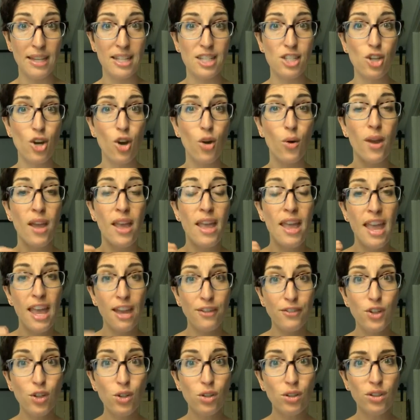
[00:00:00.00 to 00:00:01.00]
And so
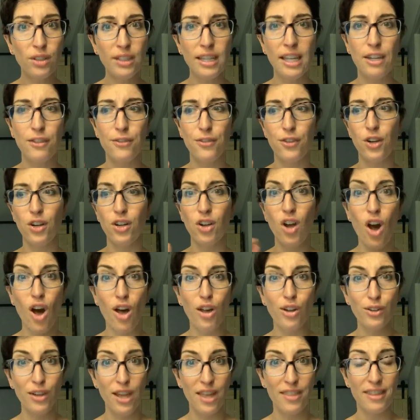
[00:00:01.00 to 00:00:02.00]
if you're looking for an
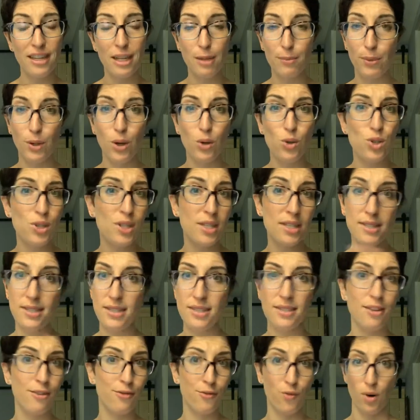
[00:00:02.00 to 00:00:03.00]
all or nothing approach, this
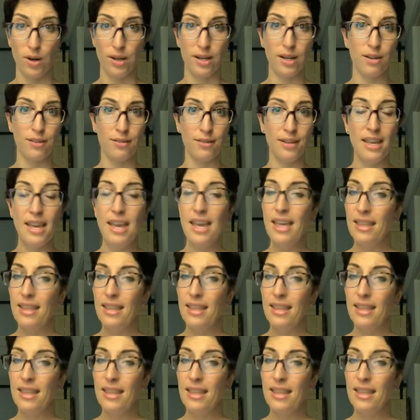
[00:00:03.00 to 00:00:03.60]
isn't for you.